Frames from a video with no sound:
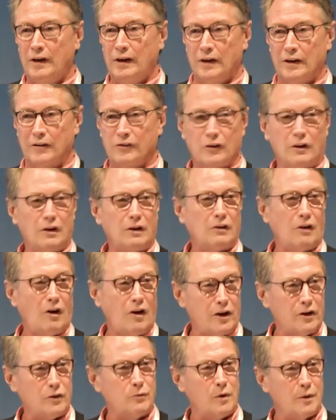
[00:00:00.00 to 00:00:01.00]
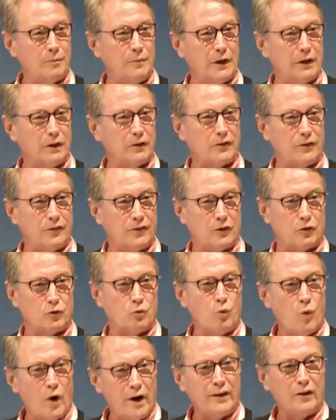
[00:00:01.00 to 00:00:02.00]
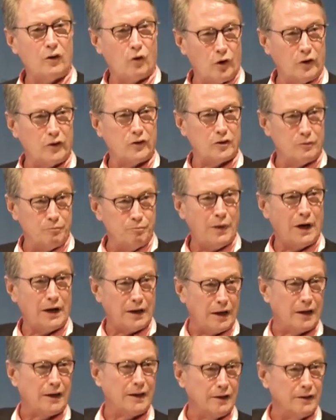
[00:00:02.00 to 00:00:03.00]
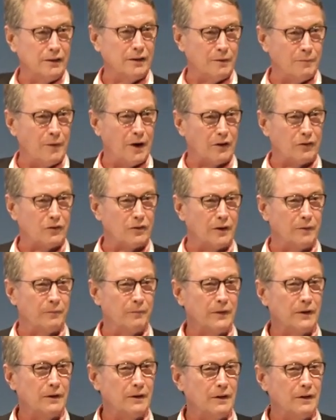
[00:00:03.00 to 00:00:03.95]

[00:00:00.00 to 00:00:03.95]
and it's all automobiles, and there's one horse and buggy hidden amongst them.